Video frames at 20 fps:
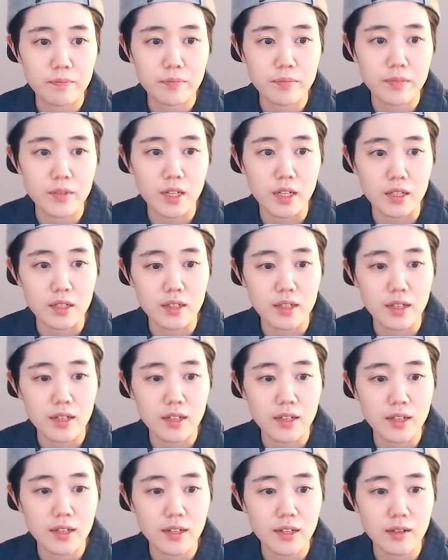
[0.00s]
Tak
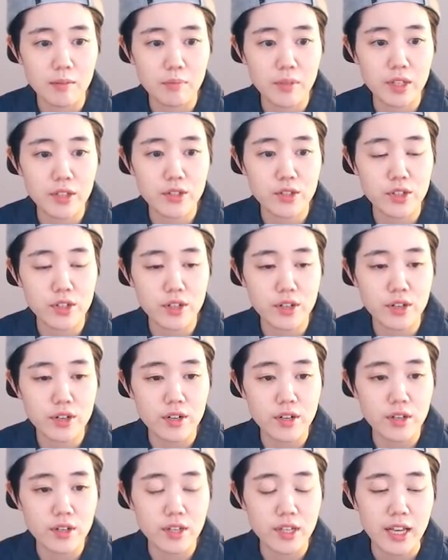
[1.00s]
tak,
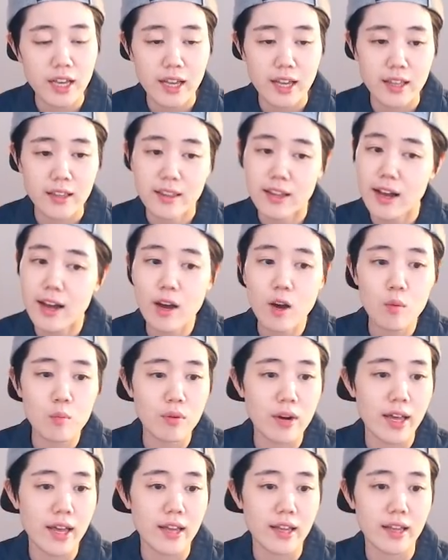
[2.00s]
pincer, and now
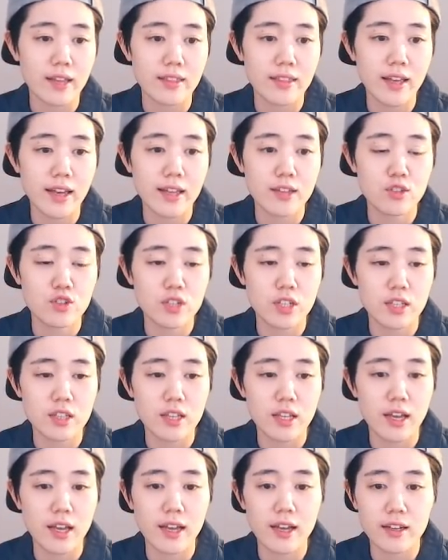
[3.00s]
black attached
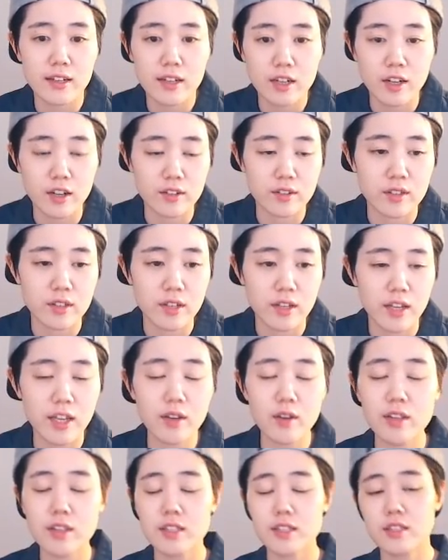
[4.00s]
and cut.
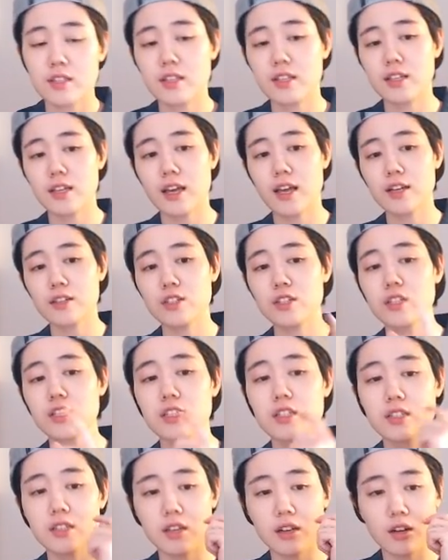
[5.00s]
It actually
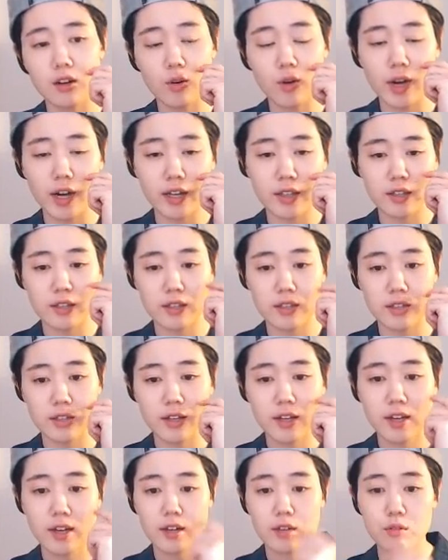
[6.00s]
is a quite
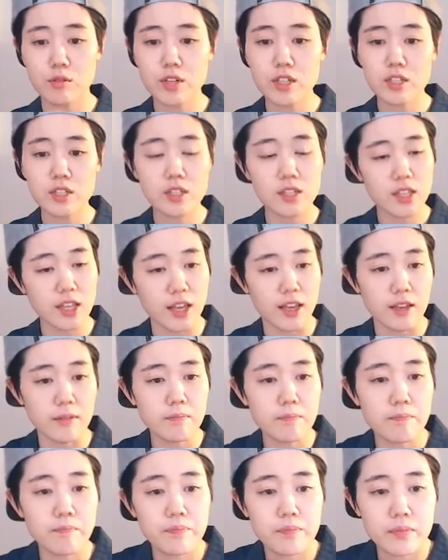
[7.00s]
a recent
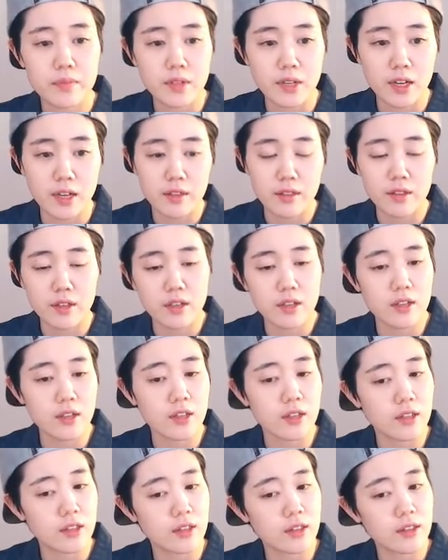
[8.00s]
game. I think
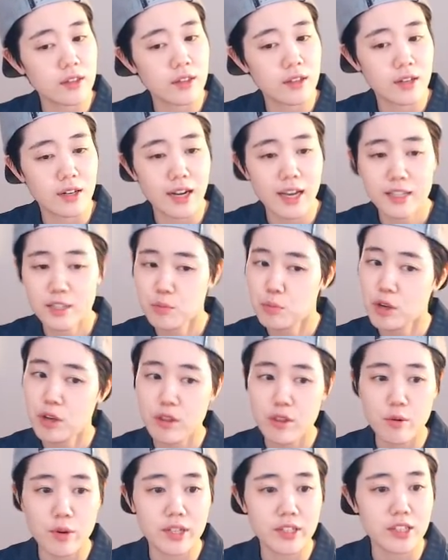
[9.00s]
in last
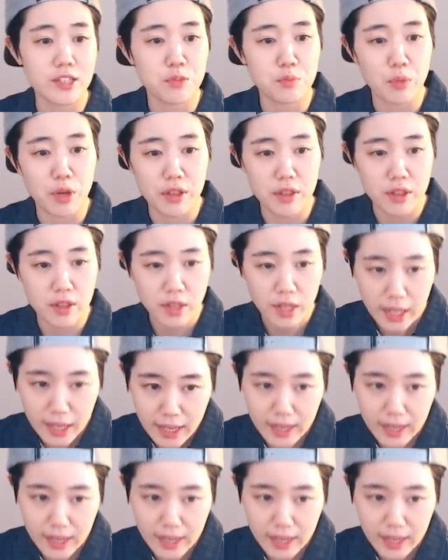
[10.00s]
month or this month.